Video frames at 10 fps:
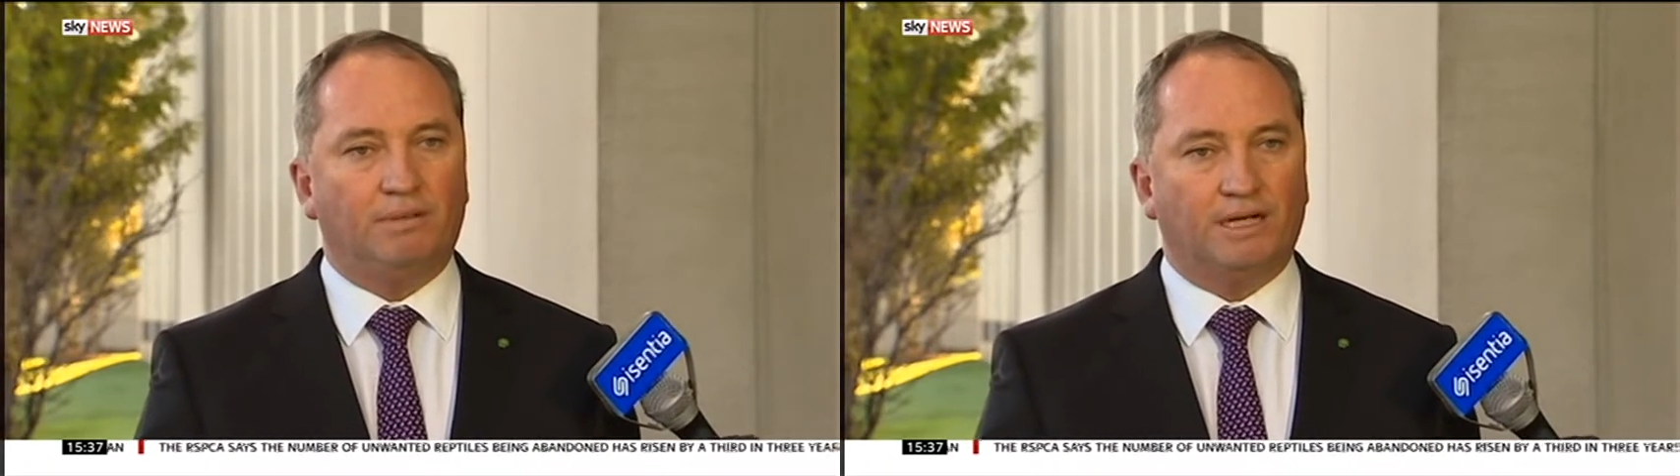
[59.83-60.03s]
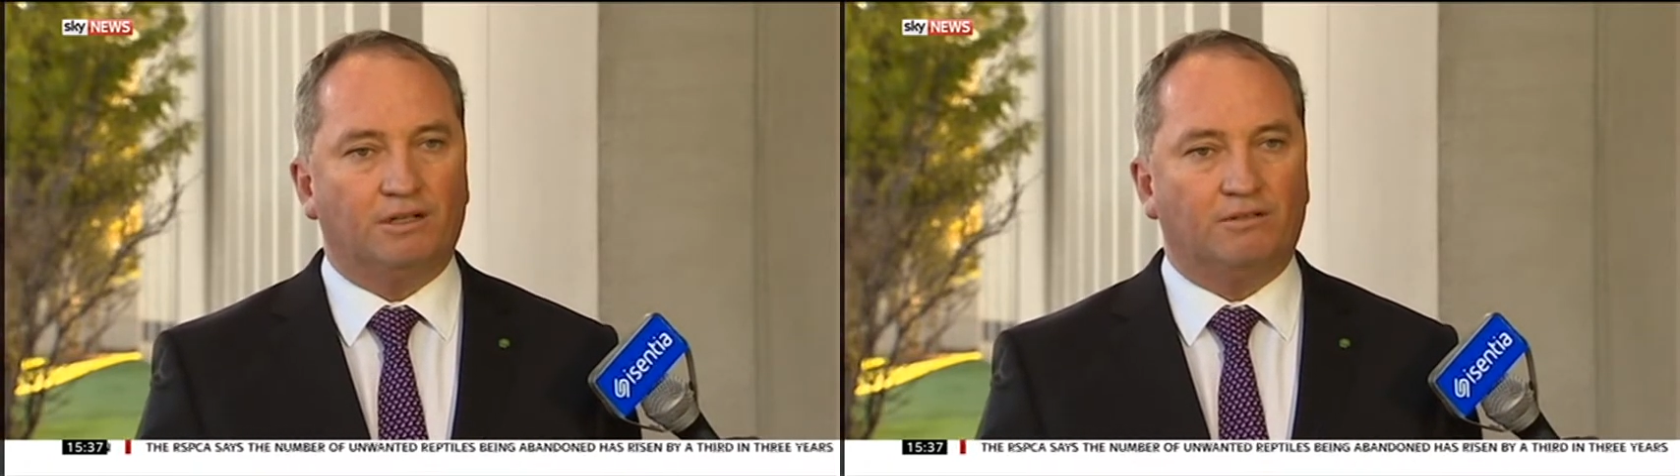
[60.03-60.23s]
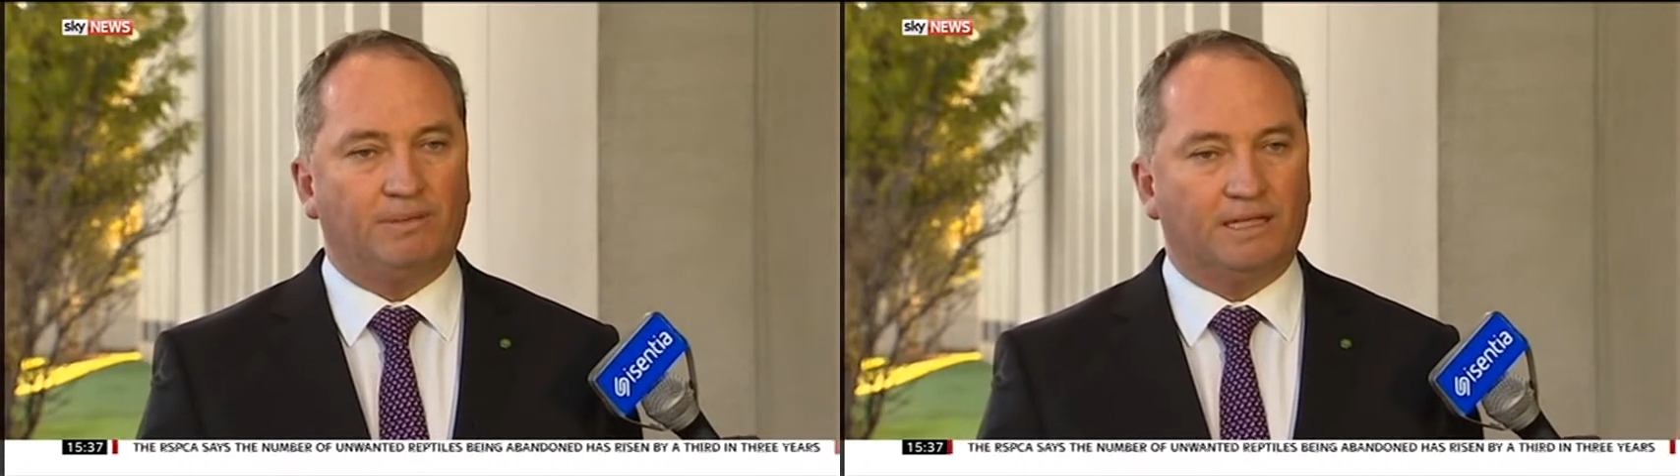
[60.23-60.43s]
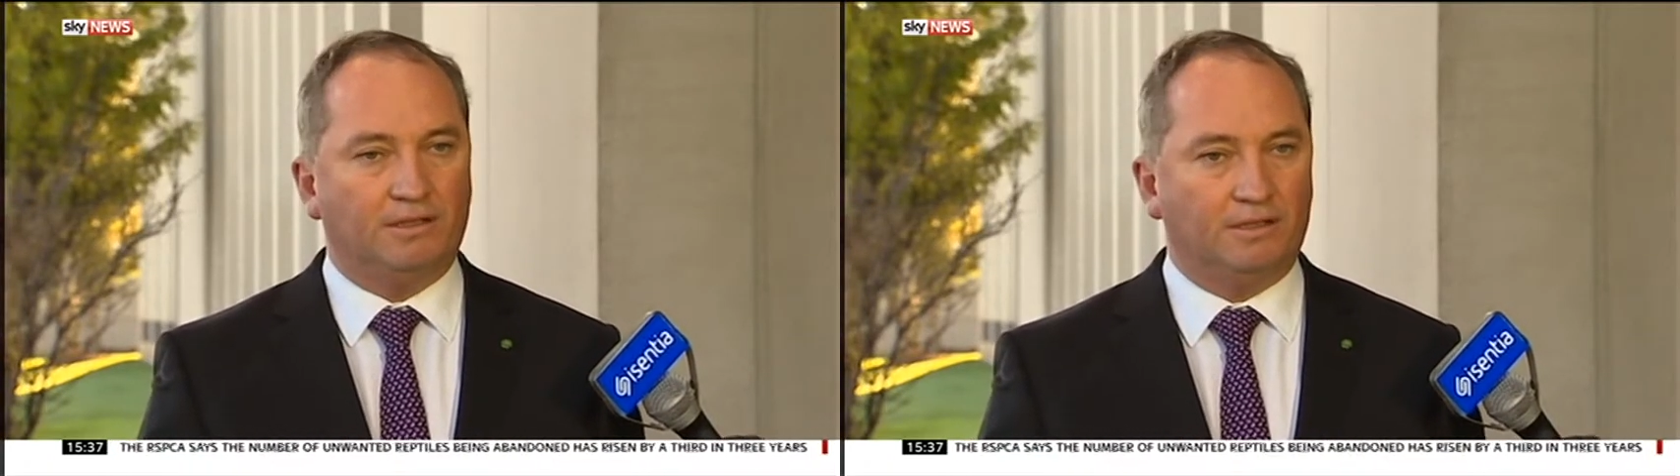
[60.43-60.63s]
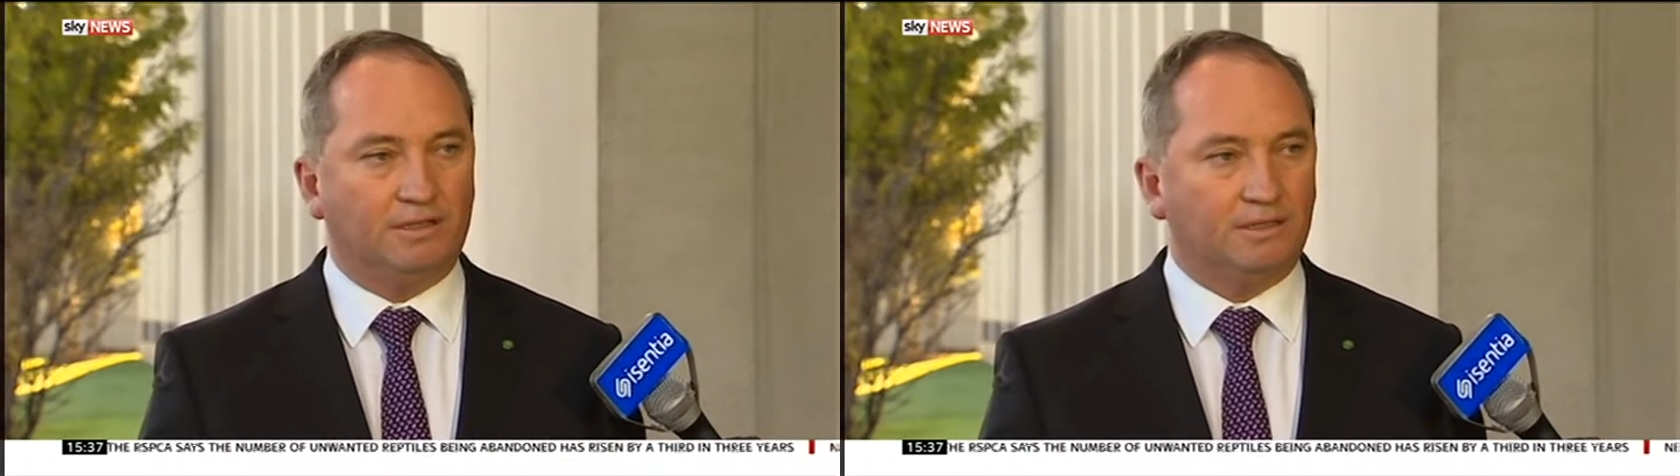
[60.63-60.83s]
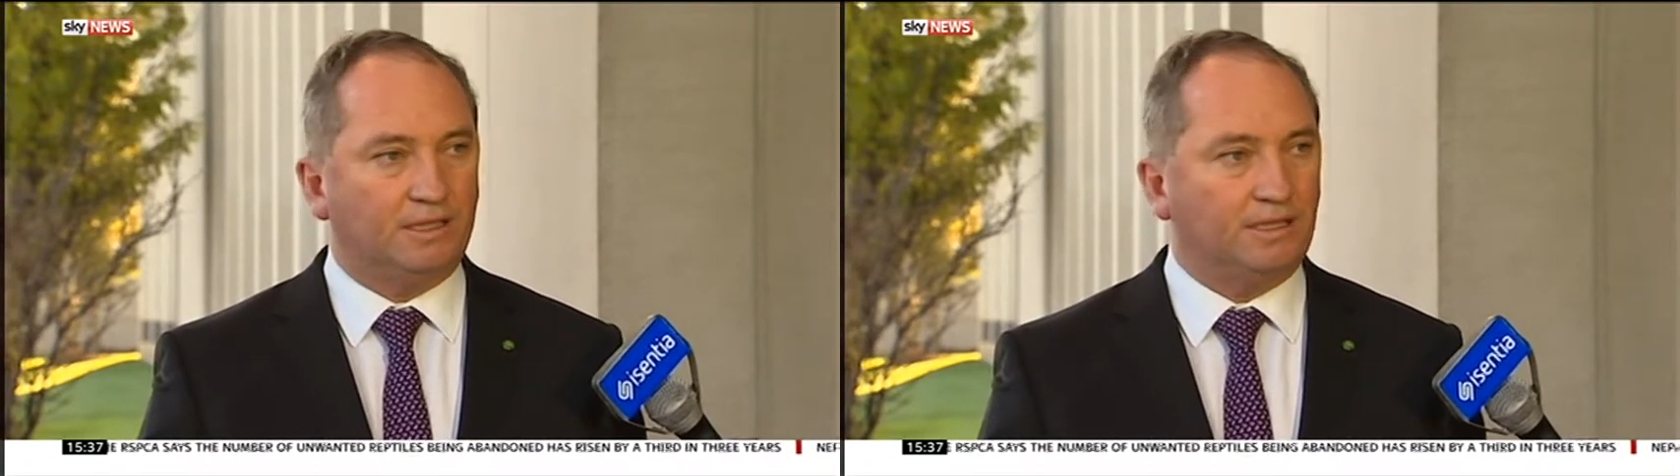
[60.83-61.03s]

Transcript: buggered off back to the United States.